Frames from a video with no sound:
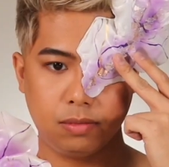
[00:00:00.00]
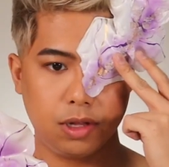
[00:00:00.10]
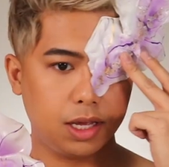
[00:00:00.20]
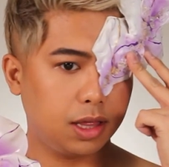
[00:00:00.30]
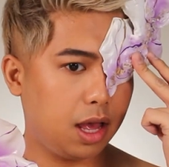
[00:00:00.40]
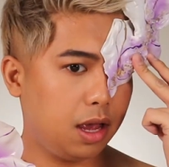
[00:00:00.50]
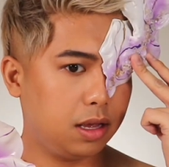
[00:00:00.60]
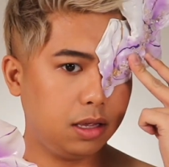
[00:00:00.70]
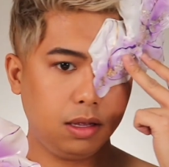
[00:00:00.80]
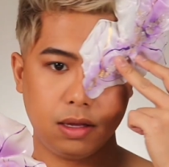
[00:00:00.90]
Something like
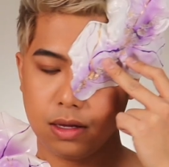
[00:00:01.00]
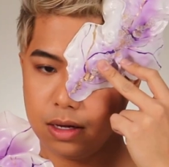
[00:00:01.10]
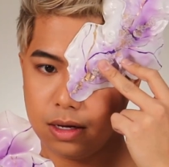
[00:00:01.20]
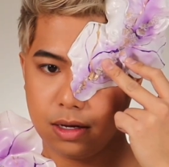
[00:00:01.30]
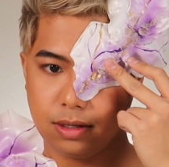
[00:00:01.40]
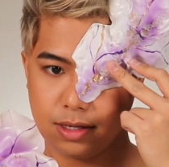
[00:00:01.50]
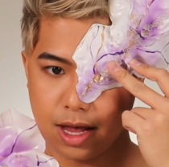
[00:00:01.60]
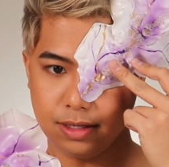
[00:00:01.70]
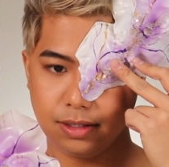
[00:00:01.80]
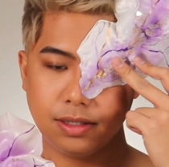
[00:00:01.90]
that.
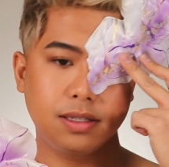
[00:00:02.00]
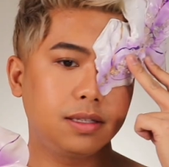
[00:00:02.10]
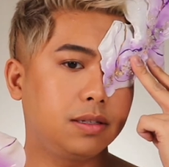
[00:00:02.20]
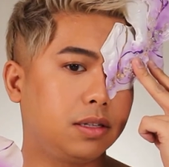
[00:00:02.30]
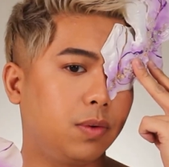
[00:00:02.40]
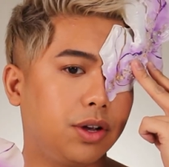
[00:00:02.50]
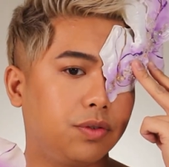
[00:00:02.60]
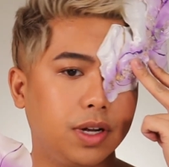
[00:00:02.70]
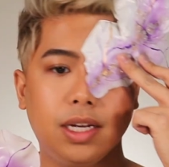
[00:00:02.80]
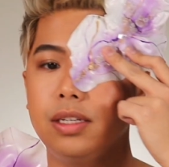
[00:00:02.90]
Yes. Do we
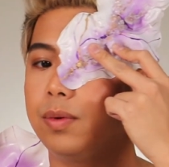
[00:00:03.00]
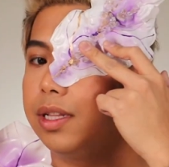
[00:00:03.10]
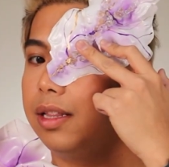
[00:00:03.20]
agree? Do we